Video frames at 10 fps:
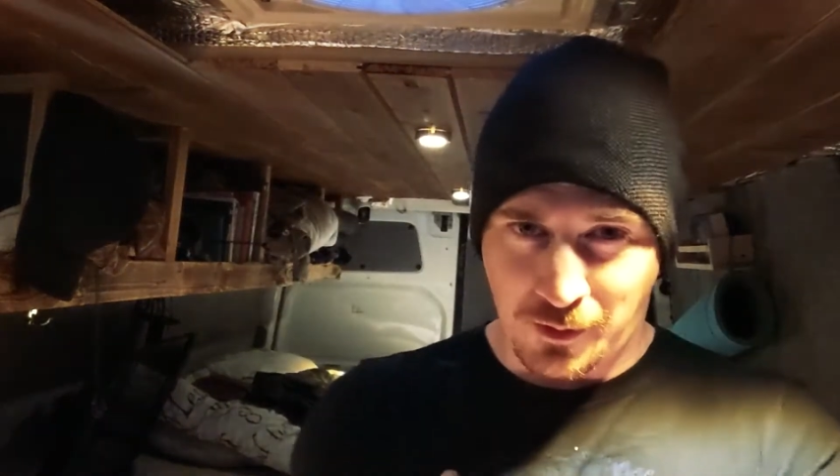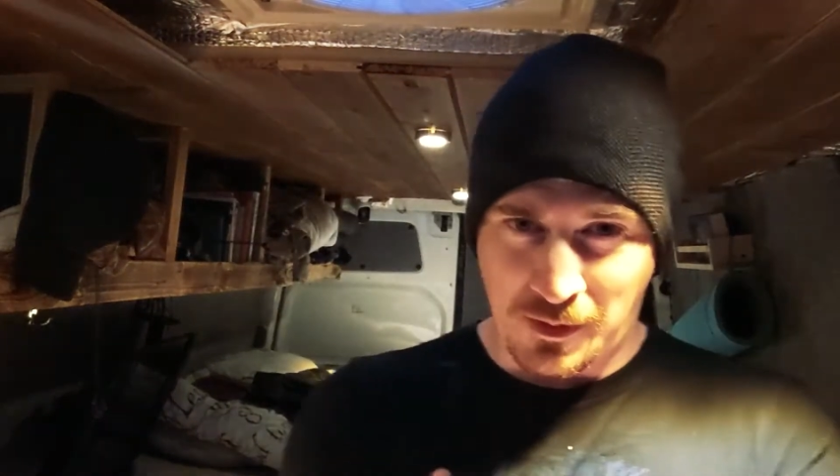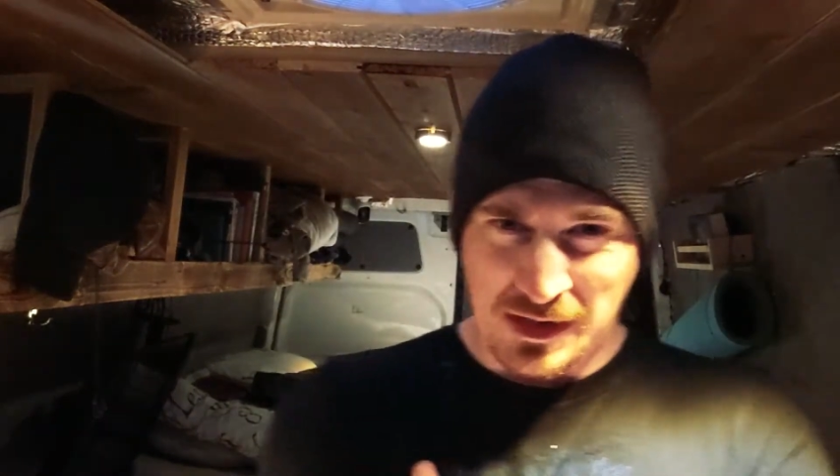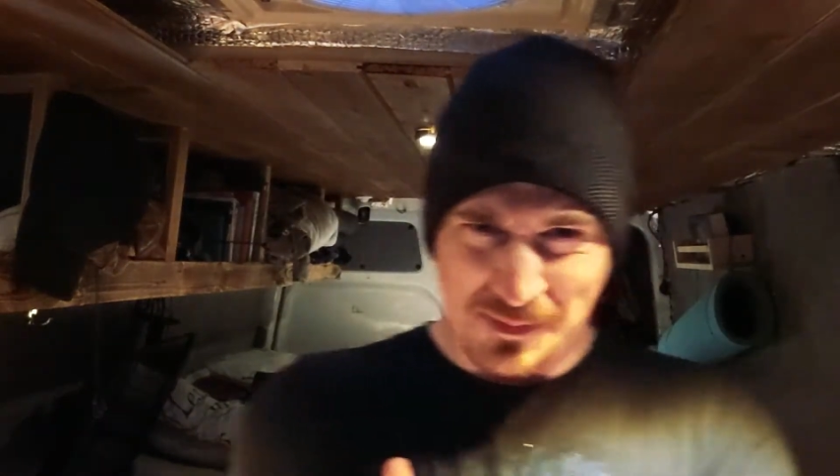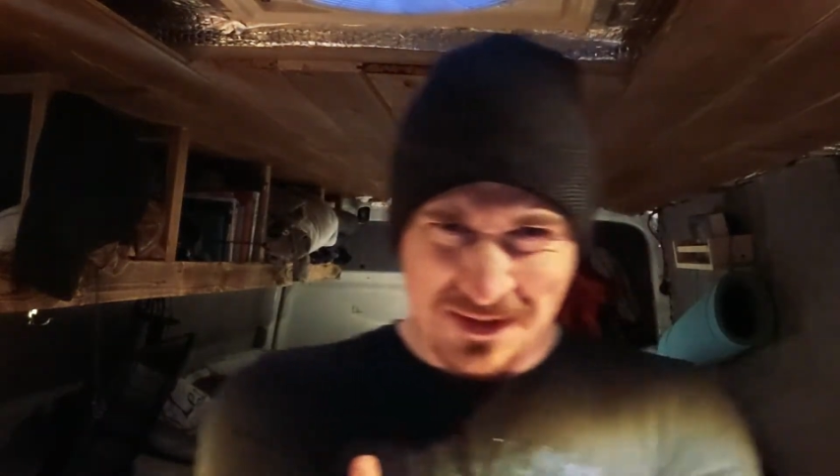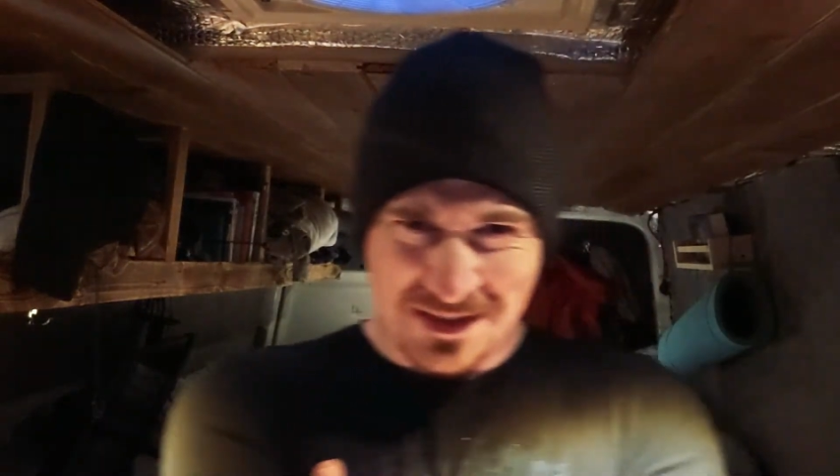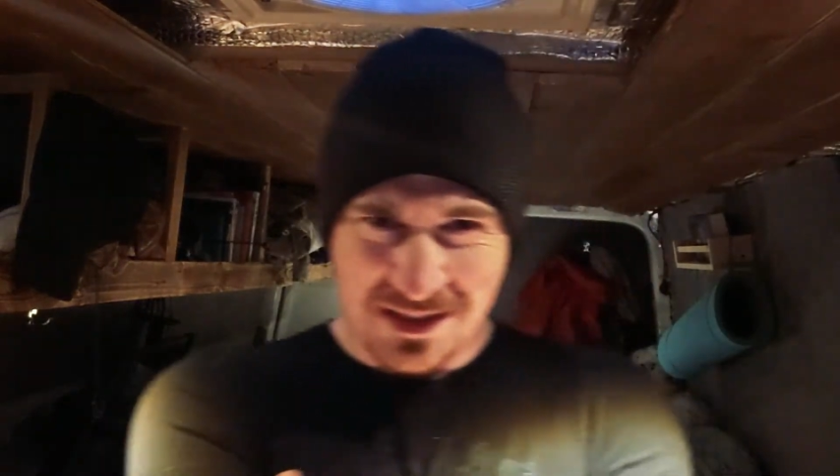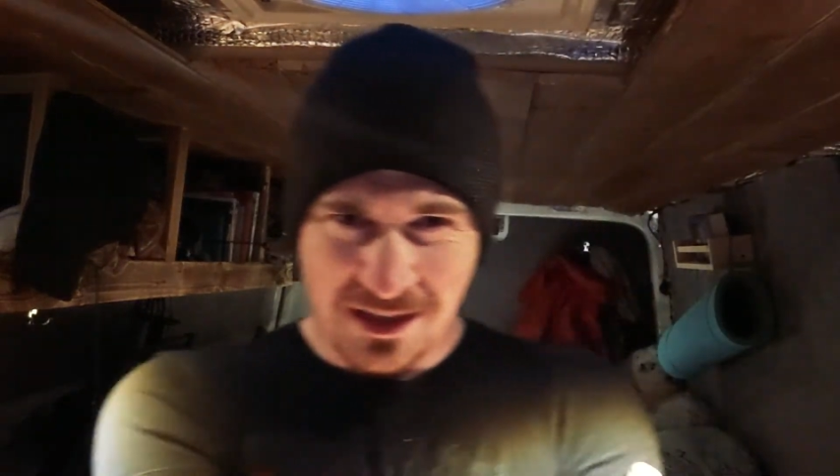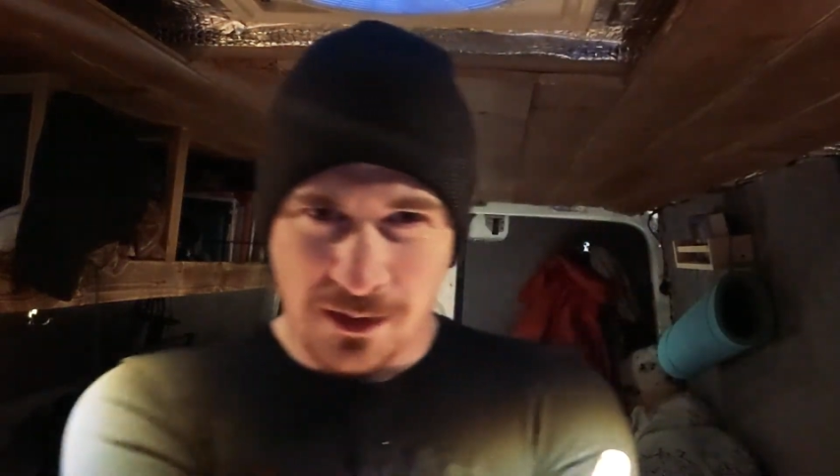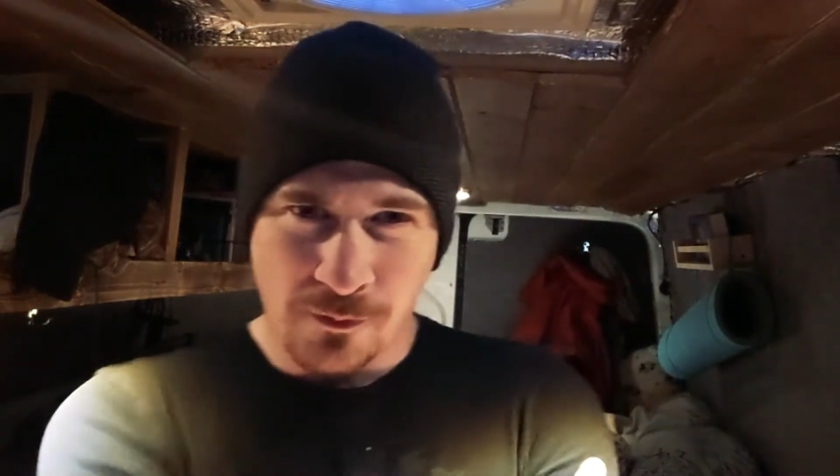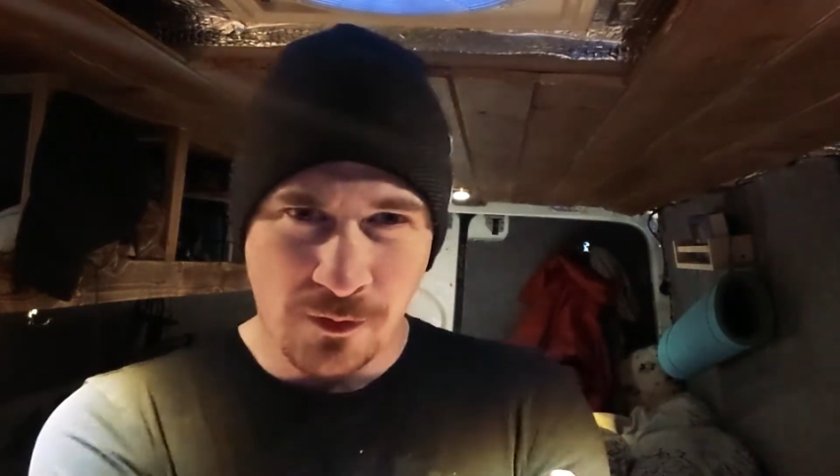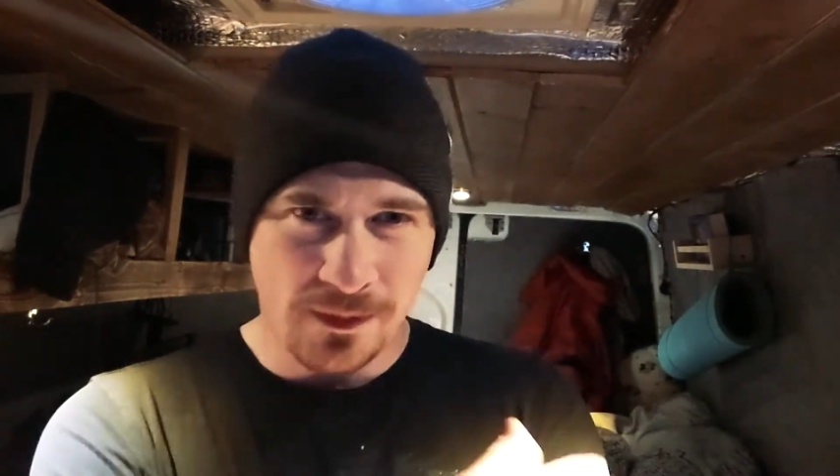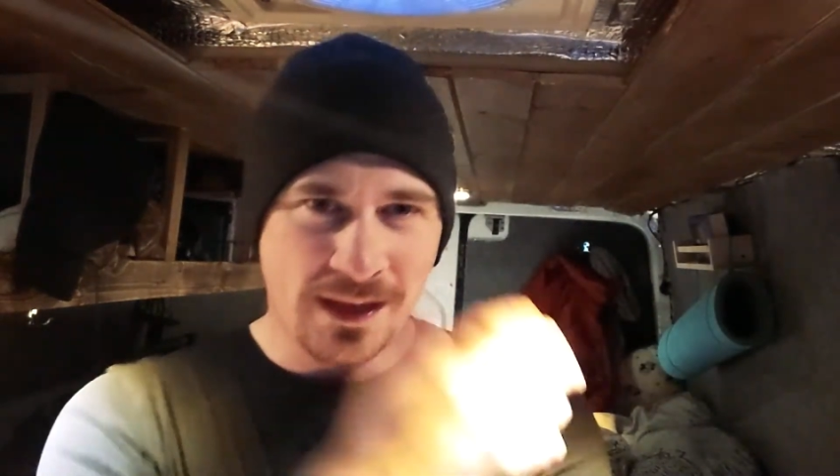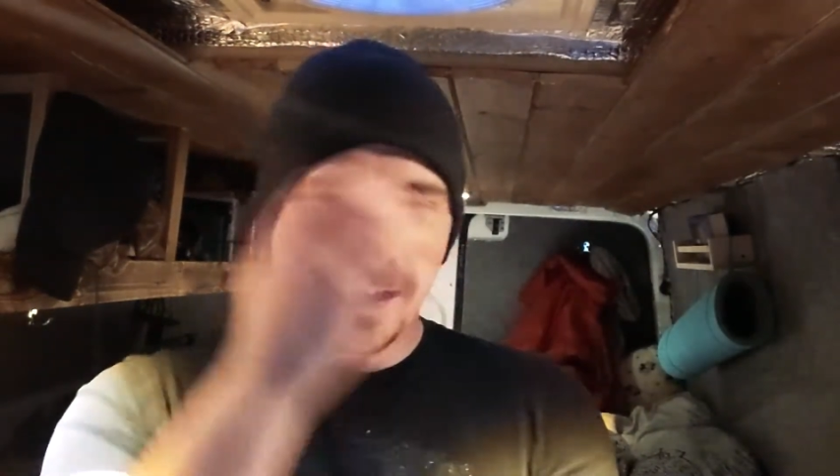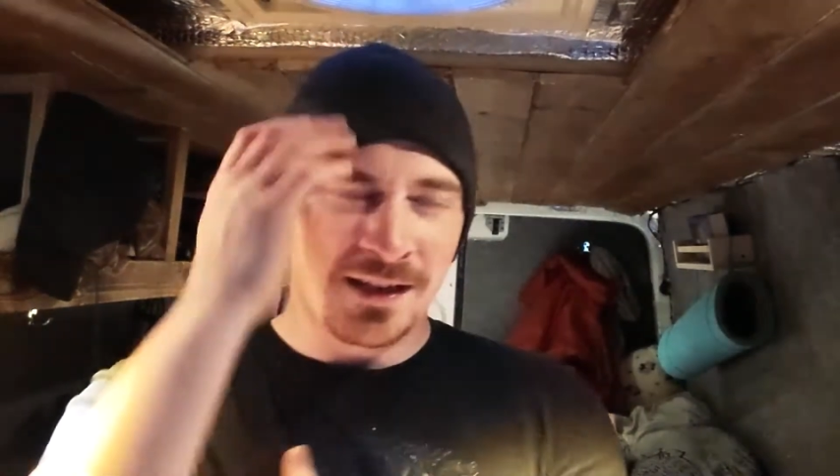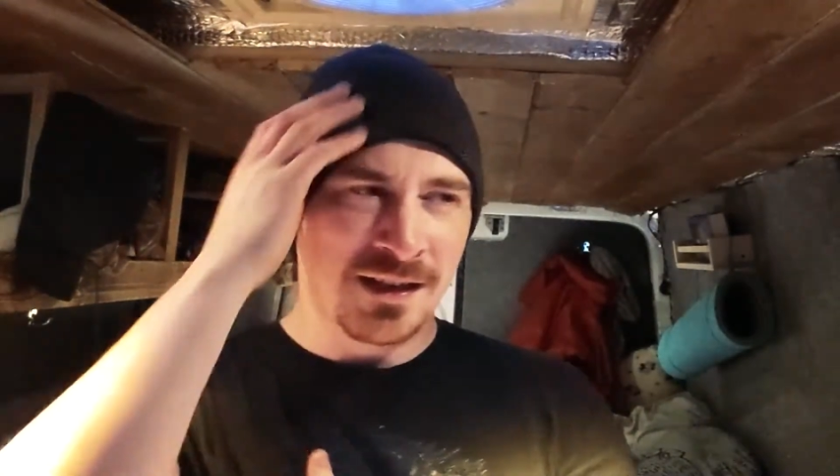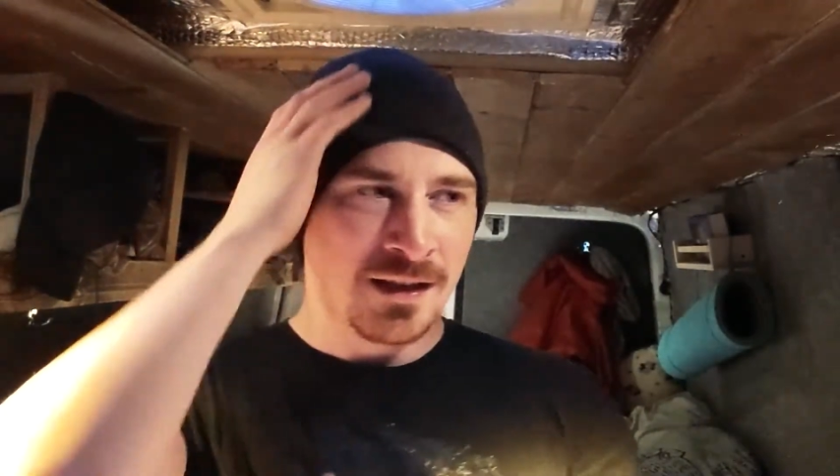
way to being snuggly and warm again.